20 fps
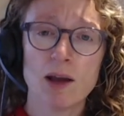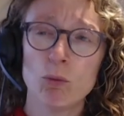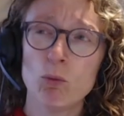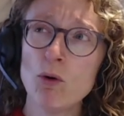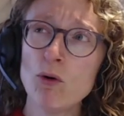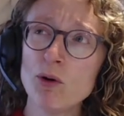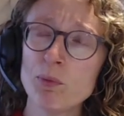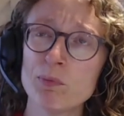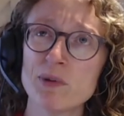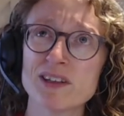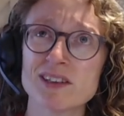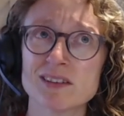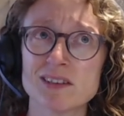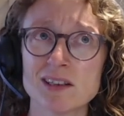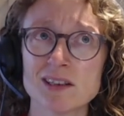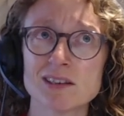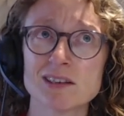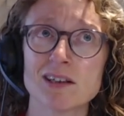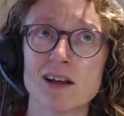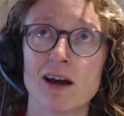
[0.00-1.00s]
what would my
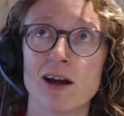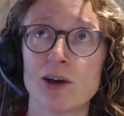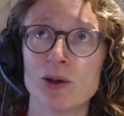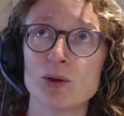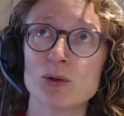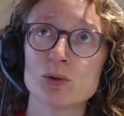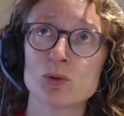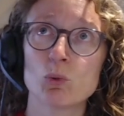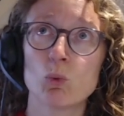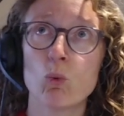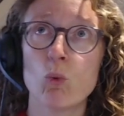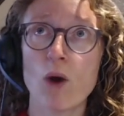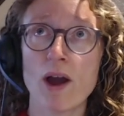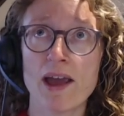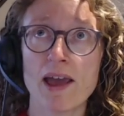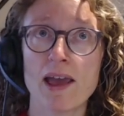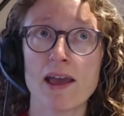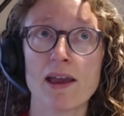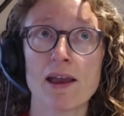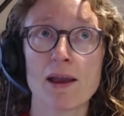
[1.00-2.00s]
sister who's
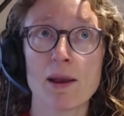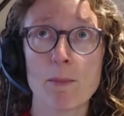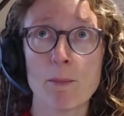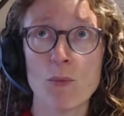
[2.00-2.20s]
way